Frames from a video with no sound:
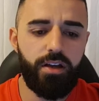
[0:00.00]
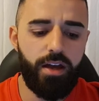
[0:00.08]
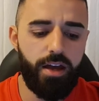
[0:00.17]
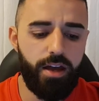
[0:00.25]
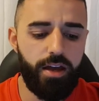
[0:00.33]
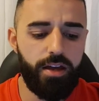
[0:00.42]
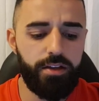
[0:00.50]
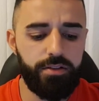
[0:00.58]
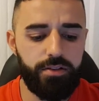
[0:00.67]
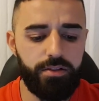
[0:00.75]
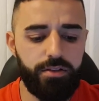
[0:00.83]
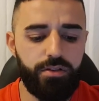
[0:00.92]

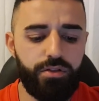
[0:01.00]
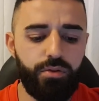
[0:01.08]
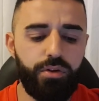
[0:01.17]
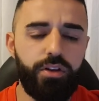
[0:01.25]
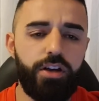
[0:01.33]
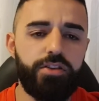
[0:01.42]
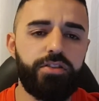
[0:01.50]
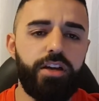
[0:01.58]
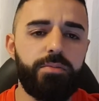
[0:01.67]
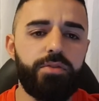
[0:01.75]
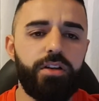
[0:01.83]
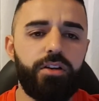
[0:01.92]
And two of those
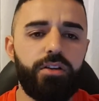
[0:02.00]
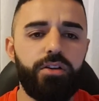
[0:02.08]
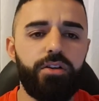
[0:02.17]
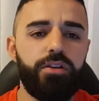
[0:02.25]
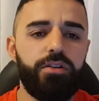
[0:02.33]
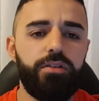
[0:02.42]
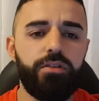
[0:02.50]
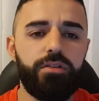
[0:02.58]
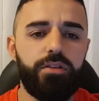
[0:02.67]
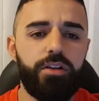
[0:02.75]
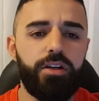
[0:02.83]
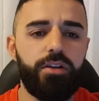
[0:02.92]
teams include
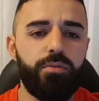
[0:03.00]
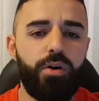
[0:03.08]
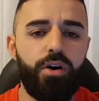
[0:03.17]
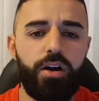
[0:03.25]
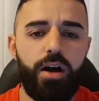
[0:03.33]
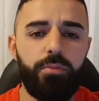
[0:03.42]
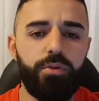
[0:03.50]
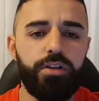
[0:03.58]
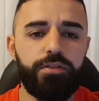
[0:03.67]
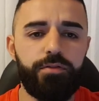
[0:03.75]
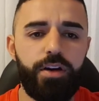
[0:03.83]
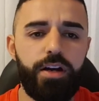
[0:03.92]
the World Cup
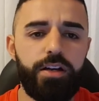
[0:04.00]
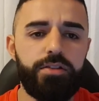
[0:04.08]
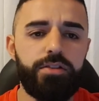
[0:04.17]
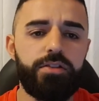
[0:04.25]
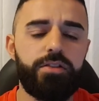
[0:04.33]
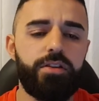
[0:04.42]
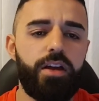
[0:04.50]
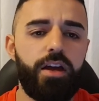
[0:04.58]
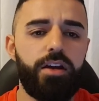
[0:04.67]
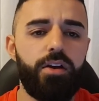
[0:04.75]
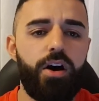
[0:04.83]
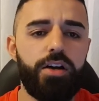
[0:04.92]
winners France
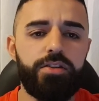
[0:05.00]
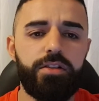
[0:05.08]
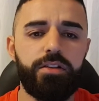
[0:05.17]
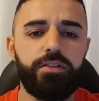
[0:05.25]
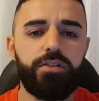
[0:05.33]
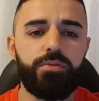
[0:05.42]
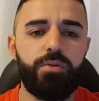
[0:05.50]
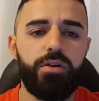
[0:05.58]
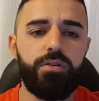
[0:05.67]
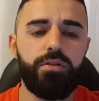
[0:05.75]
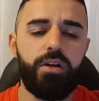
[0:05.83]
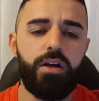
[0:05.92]
and Iceland as
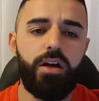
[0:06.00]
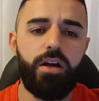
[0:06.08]
well.